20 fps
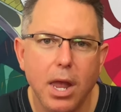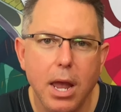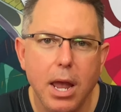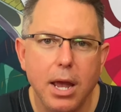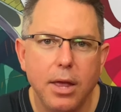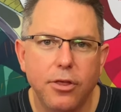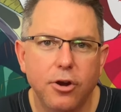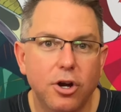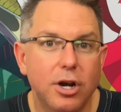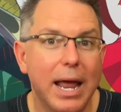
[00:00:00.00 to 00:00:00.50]

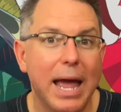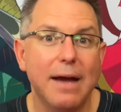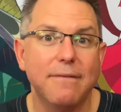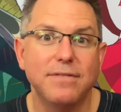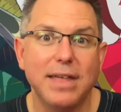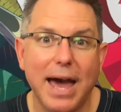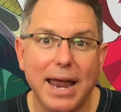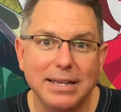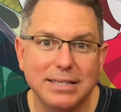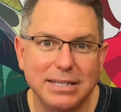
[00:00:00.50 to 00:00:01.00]
They're going to have
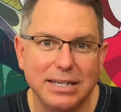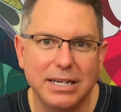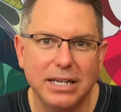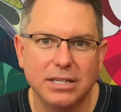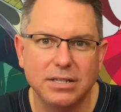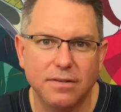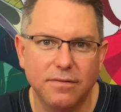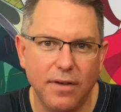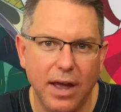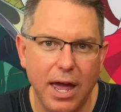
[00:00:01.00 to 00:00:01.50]
that as a
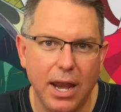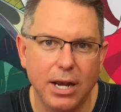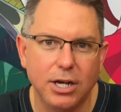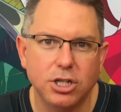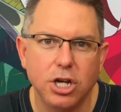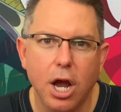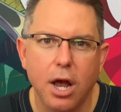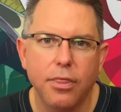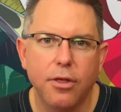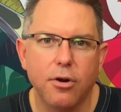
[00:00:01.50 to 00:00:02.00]

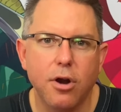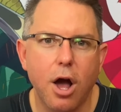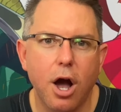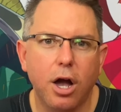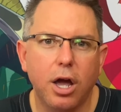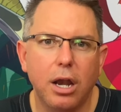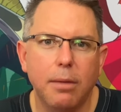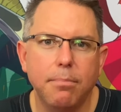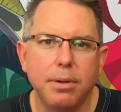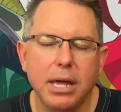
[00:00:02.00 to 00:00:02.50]
disadvantage. They're not
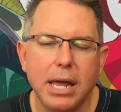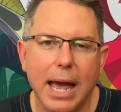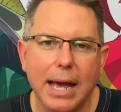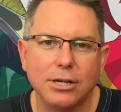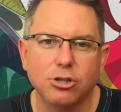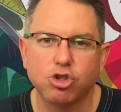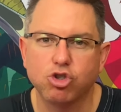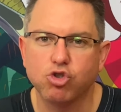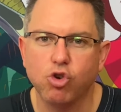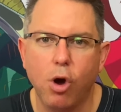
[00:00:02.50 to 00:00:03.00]
going to be
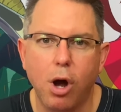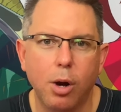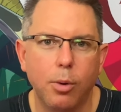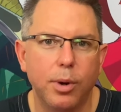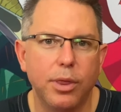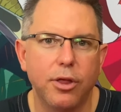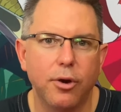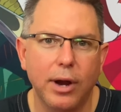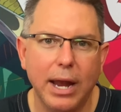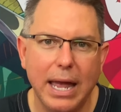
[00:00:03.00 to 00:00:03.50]
as strong
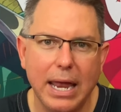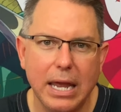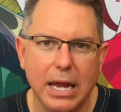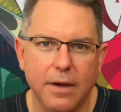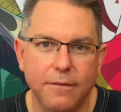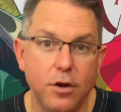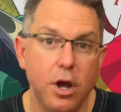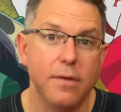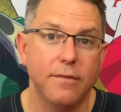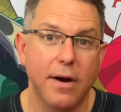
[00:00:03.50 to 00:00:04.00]
when they're hitting.
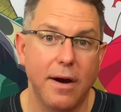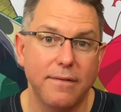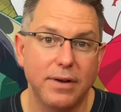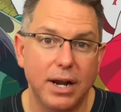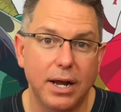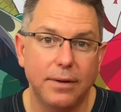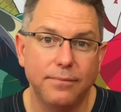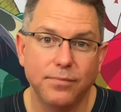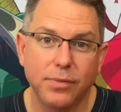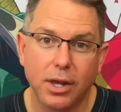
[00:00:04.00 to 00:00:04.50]
If you ever
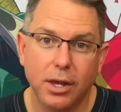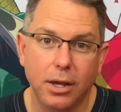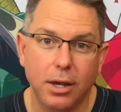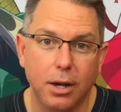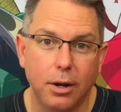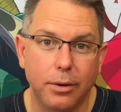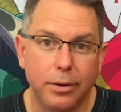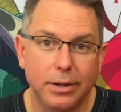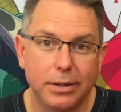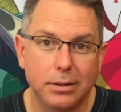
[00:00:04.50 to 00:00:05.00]
had
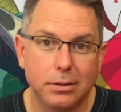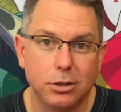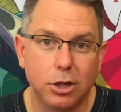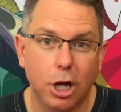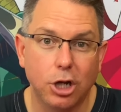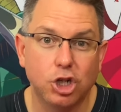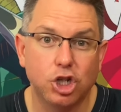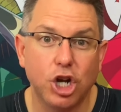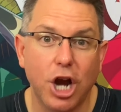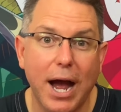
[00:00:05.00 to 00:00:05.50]

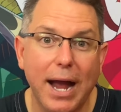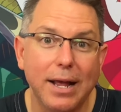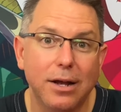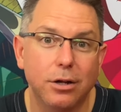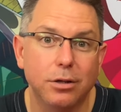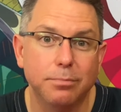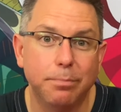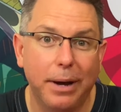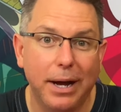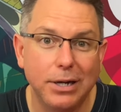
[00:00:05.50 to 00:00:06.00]
a
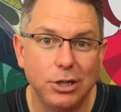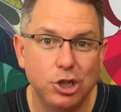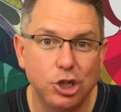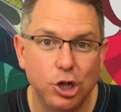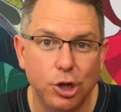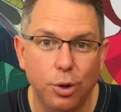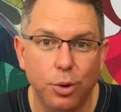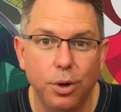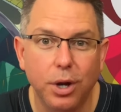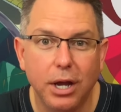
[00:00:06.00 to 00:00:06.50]
child punch
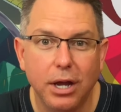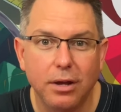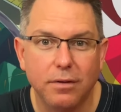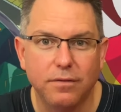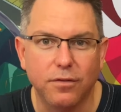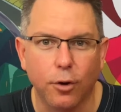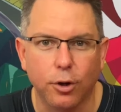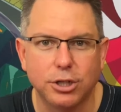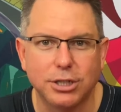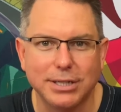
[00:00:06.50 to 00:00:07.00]
you
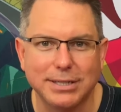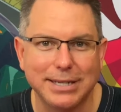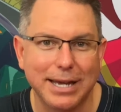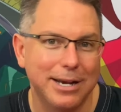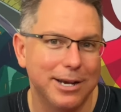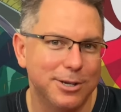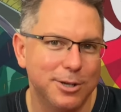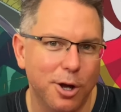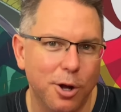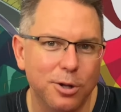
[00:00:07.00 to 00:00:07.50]
versus
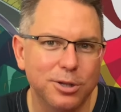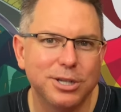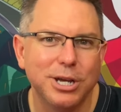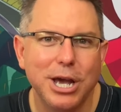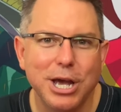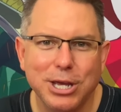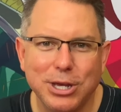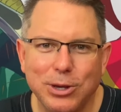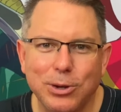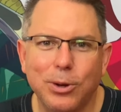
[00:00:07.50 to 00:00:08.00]
an adult,
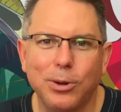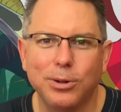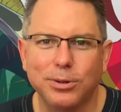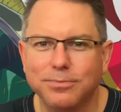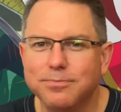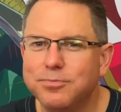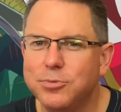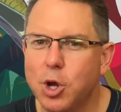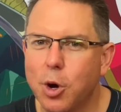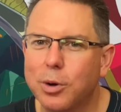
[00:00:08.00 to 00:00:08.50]

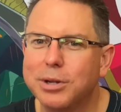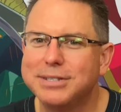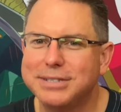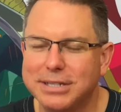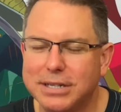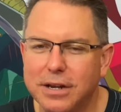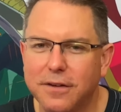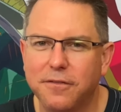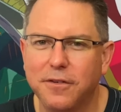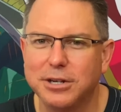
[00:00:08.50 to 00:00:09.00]
you'll notice
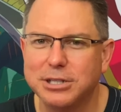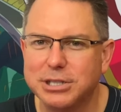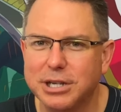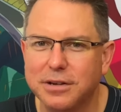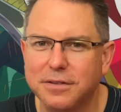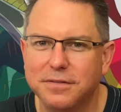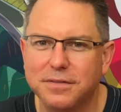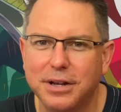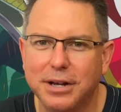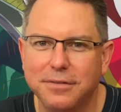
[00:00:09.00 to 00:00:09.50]
the difference
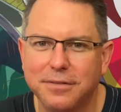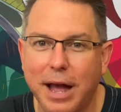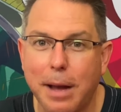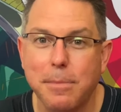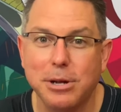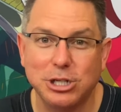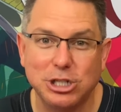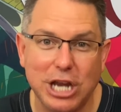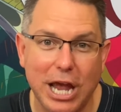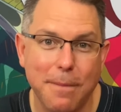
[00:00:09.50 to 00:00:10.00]
of how
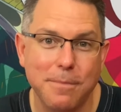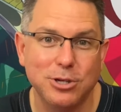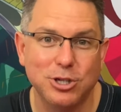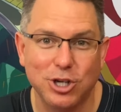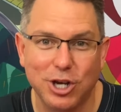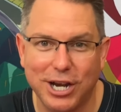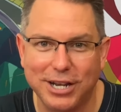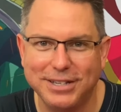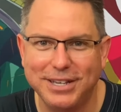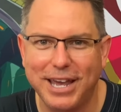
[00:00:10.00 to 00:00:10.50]
much damage
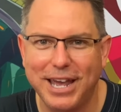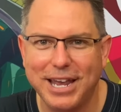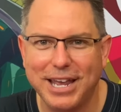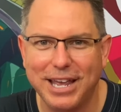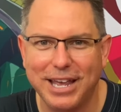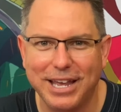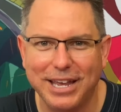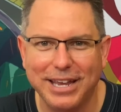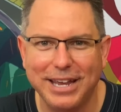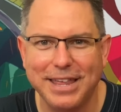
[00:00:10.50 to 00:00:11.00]
you're going to take
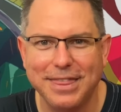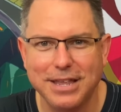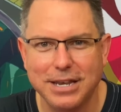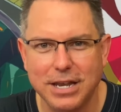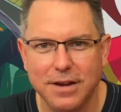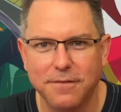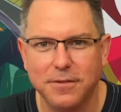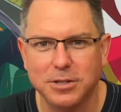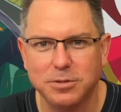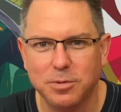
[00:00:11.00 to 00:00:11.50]
in the
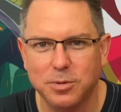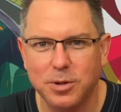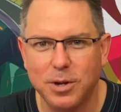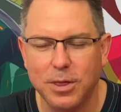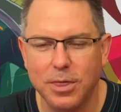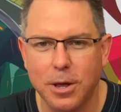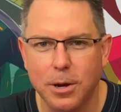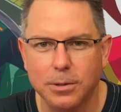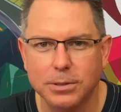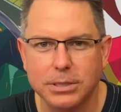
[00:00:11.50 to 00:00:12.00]
difference
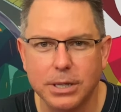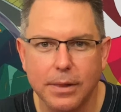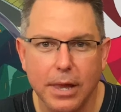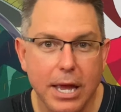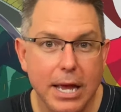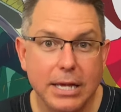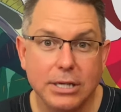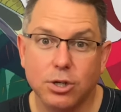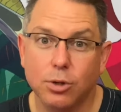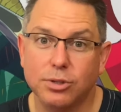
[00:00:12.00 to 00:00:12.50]
between those.
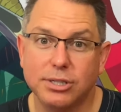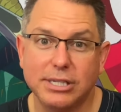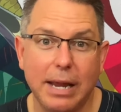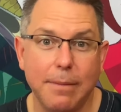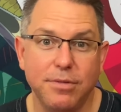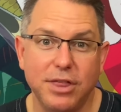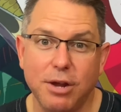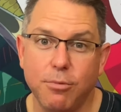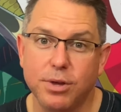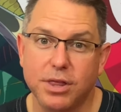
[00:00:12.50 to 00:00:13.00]
So
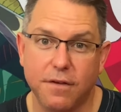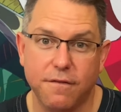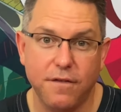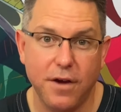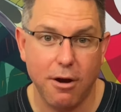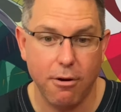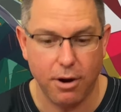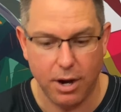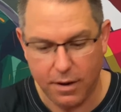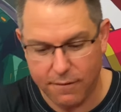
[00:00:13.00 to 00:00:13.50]
same thing with the
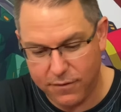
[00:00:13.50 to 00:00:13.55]
fairy.